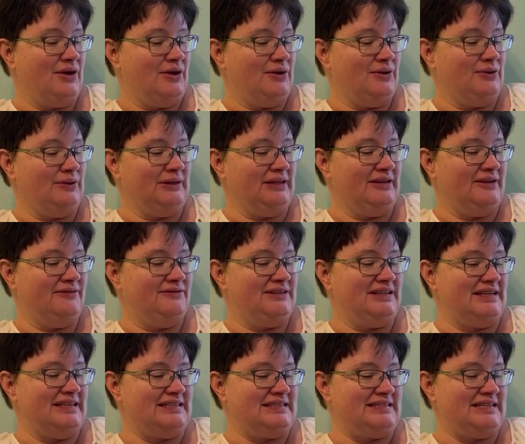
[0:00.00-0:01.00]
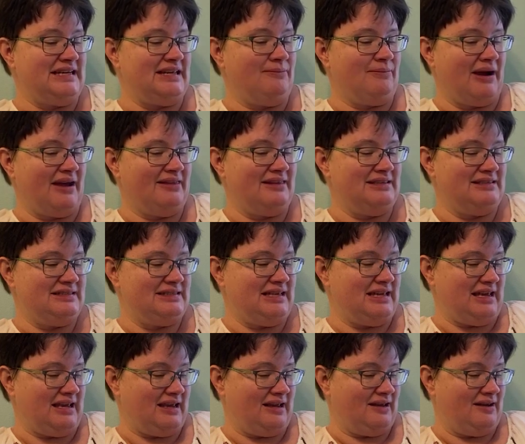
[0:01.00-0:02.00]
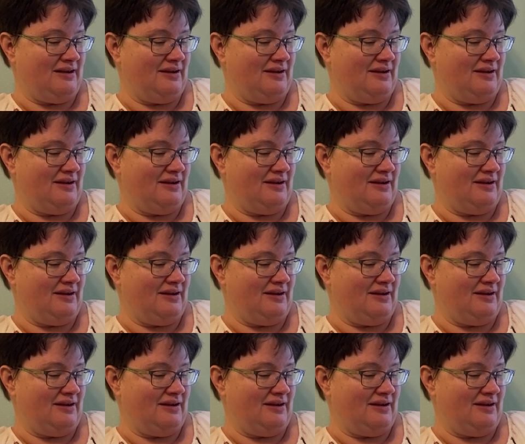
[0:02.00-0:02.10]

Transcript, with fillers: who lived in the city by the sea.